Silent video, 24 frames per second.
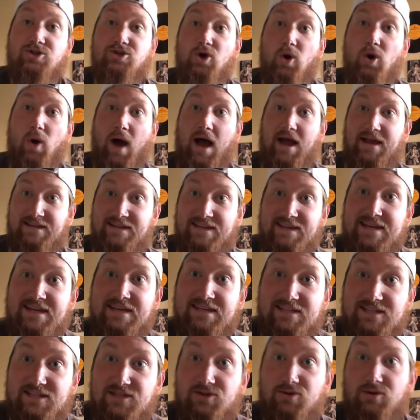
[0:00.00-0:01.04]
so I
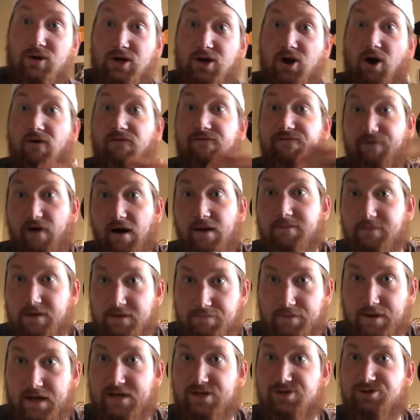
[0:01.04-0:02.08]
need to do a GoFundMe
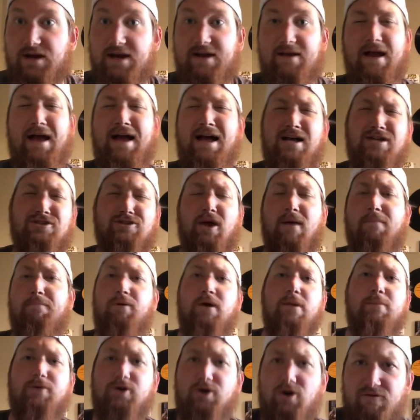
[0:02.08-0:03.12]
page, right? So I
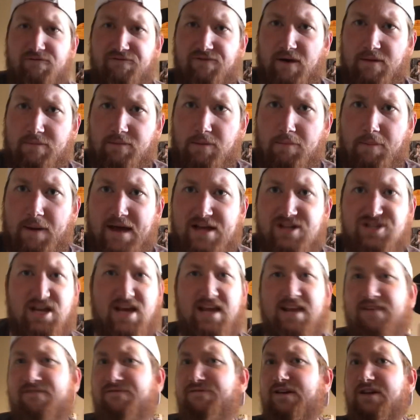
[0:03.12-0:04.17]
put up a GoFundMe page,
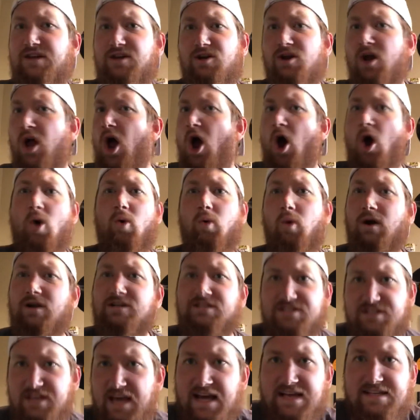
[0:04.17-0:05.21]
and I figured,
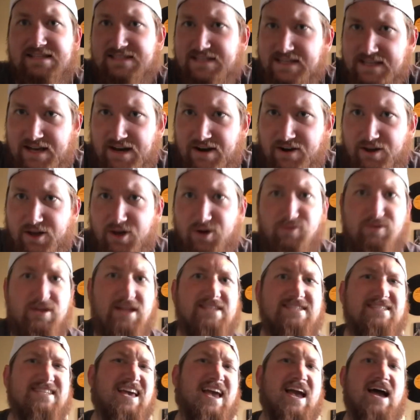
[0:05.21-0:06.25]
worst case scenario,
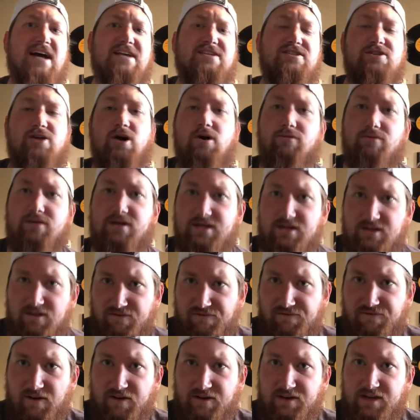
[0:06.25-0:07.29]
let's say I don't get the
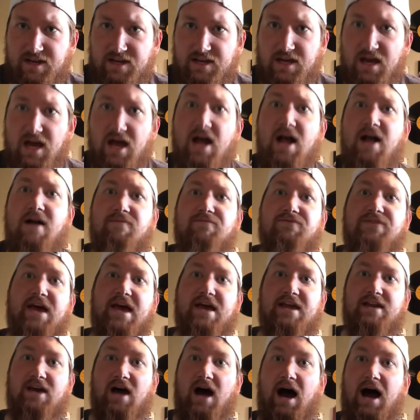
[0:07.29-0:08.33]
funding.
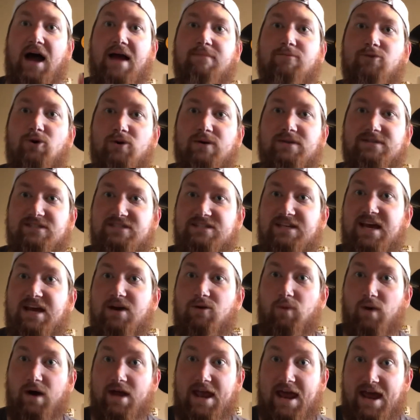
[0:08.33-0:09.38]
Then I'm going to
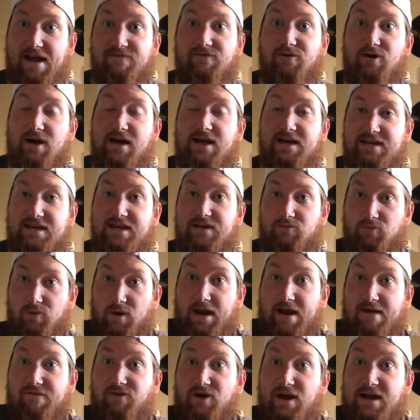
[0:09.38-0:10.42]
take whatever
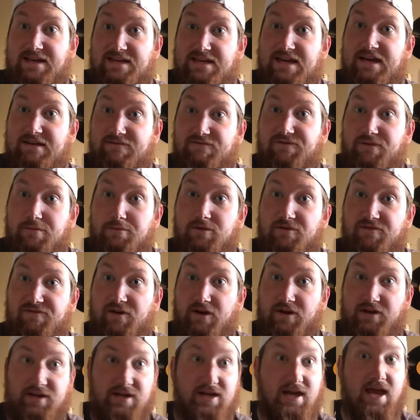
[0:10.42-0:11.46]
I get from the
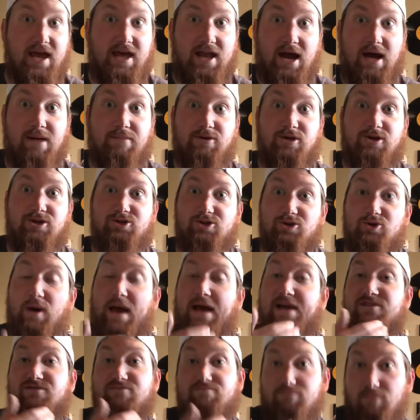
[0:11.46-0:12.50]
funding, and I'm going to do
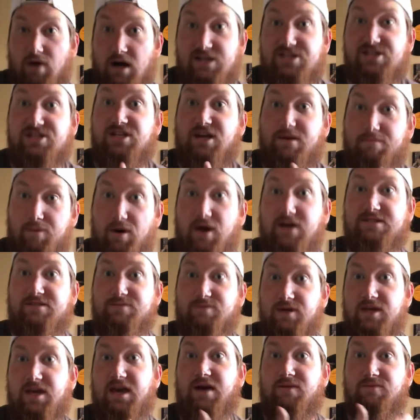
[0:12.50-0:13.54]
as much as I
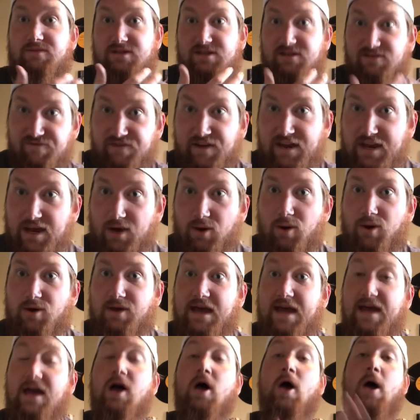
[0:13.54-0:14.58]
possibly can with this video,
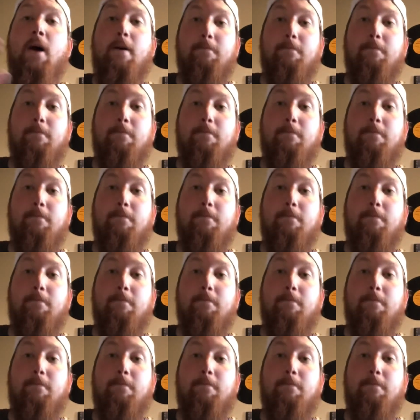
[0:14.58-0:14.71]
okay?